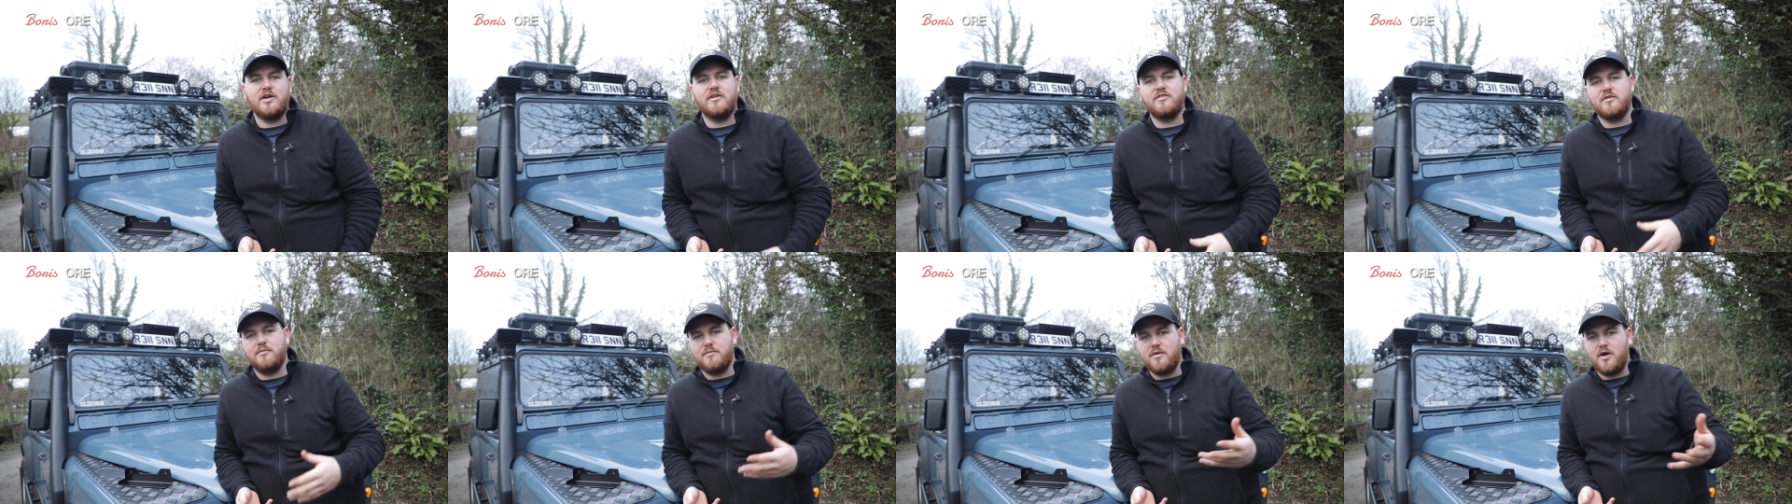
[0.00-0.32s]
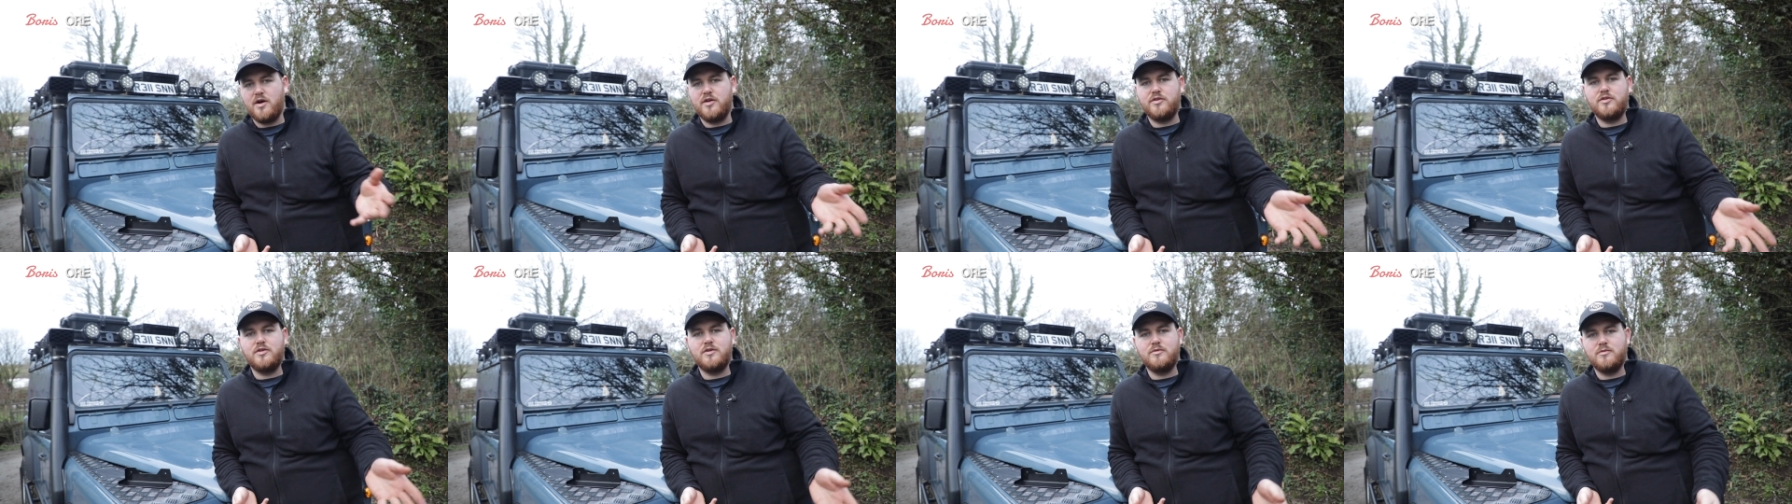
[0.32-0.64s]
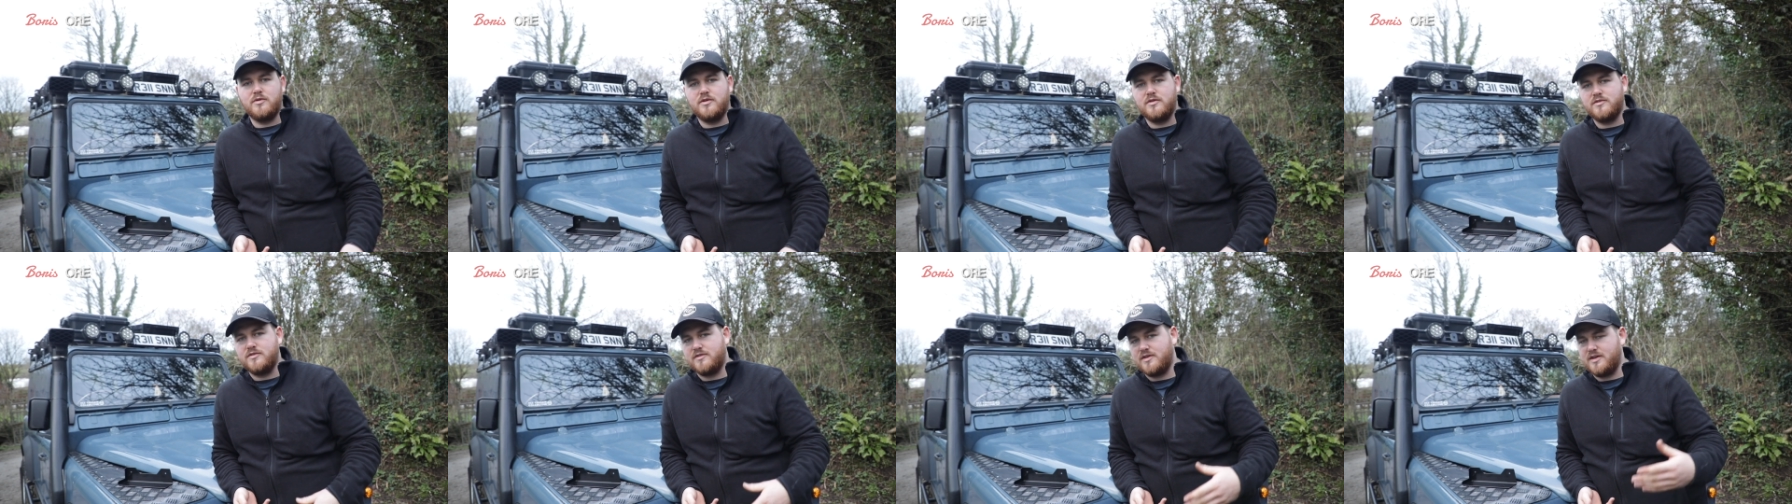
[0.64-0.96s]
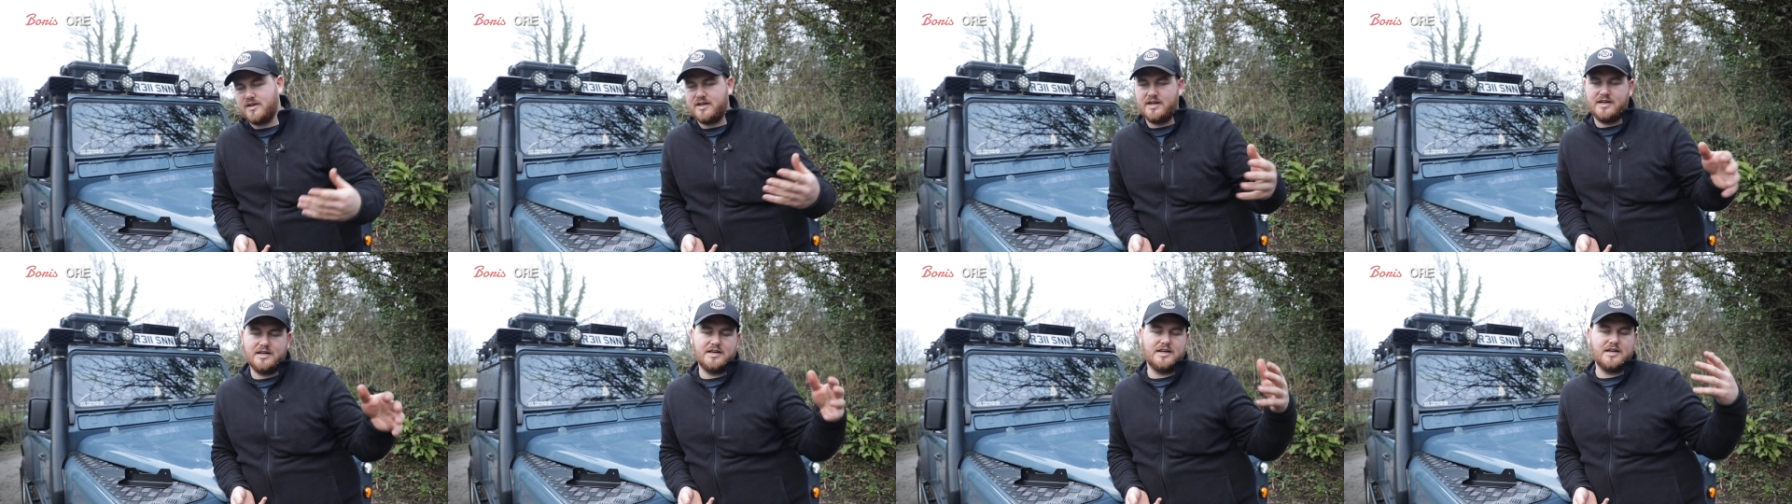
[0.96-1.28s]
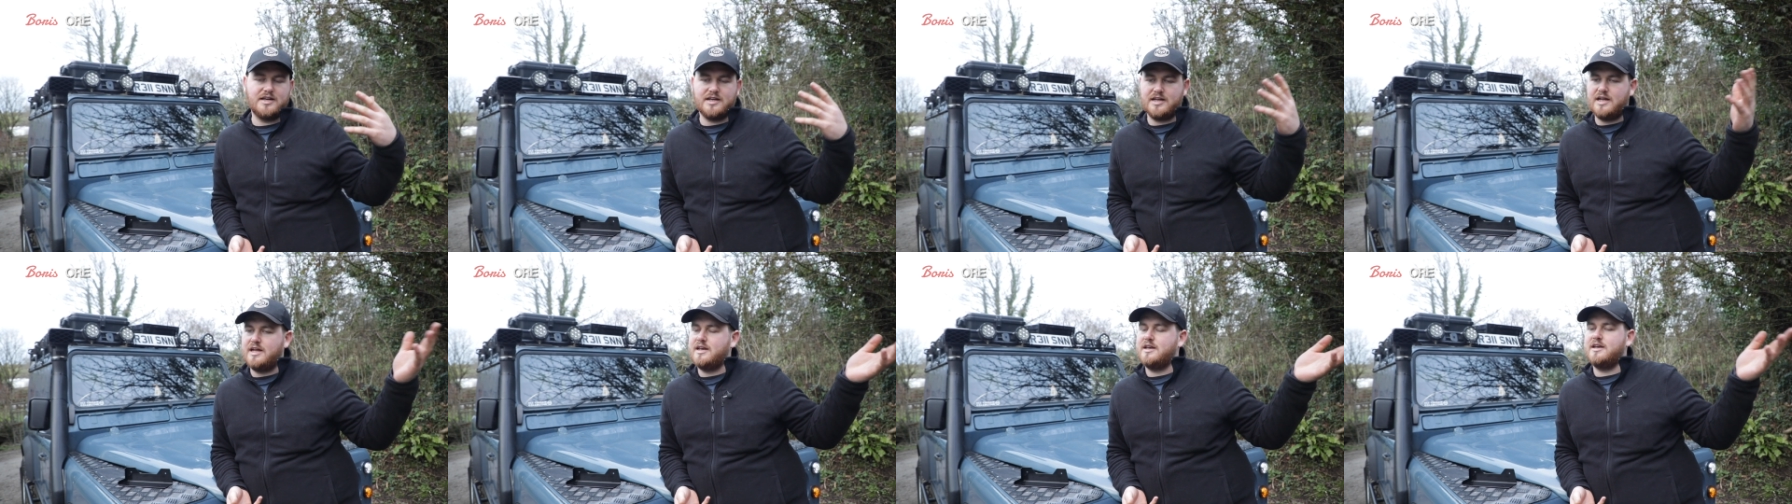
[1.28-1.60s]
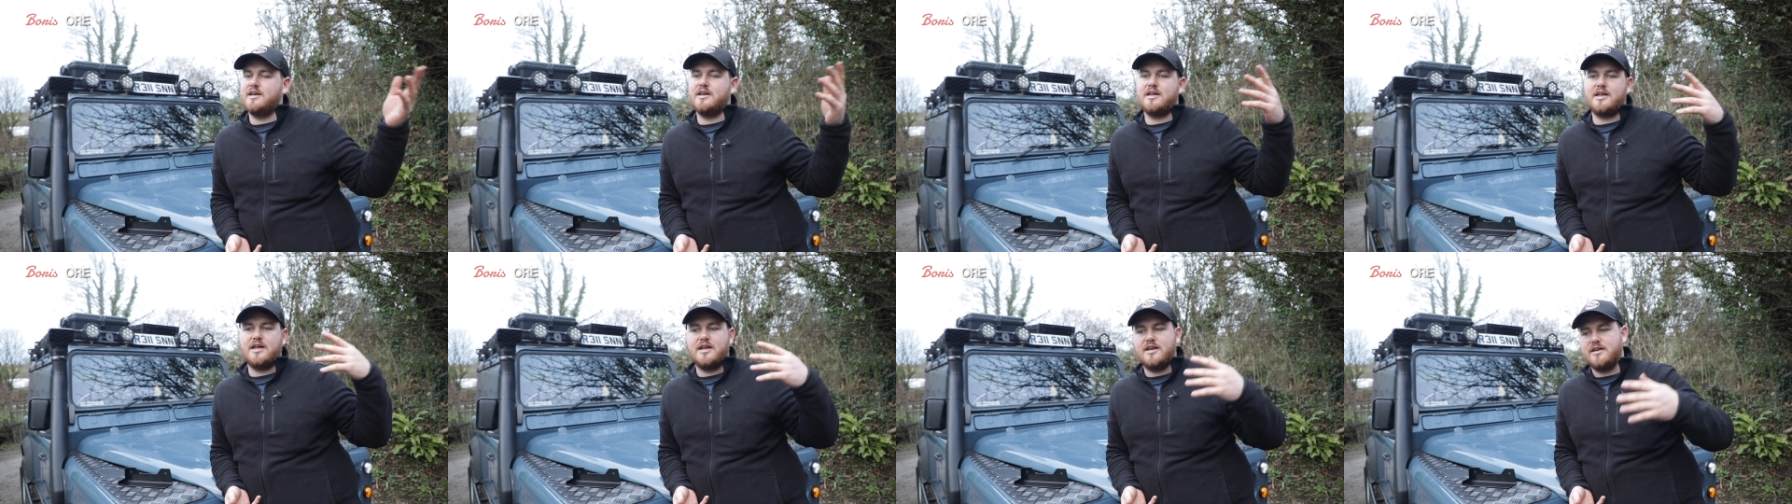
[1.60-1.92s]
You have to buy new ones again and again
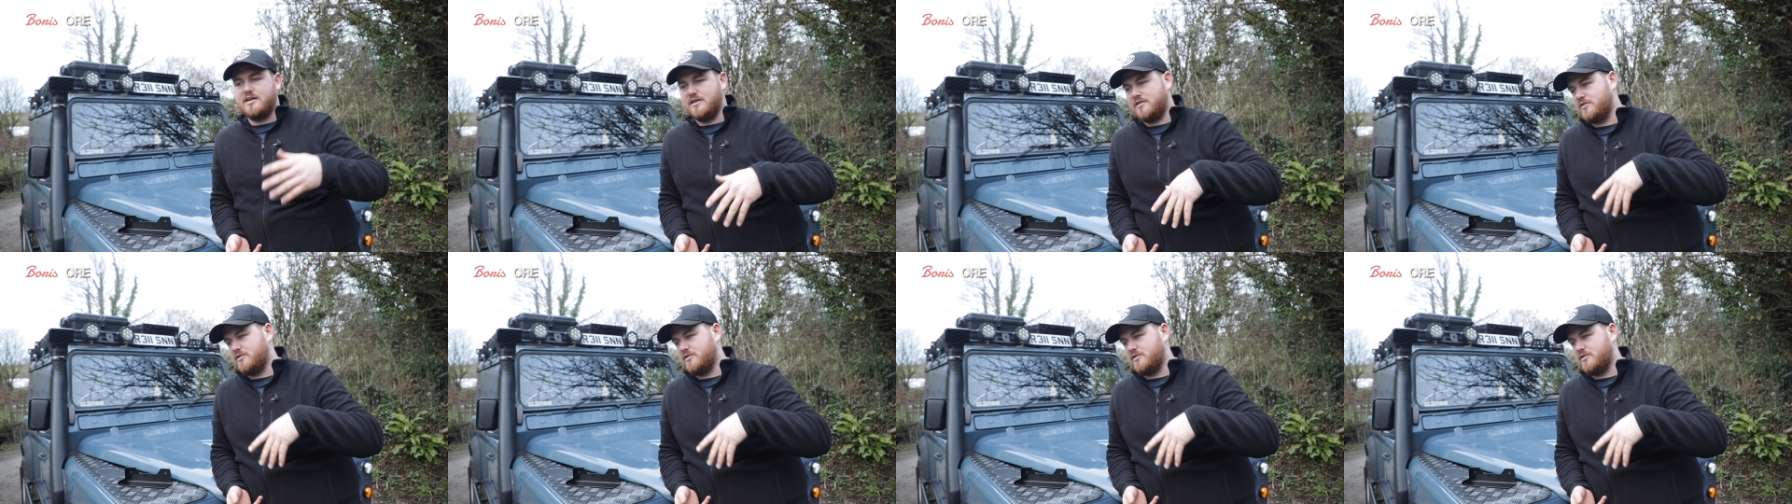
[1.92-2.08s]
and again.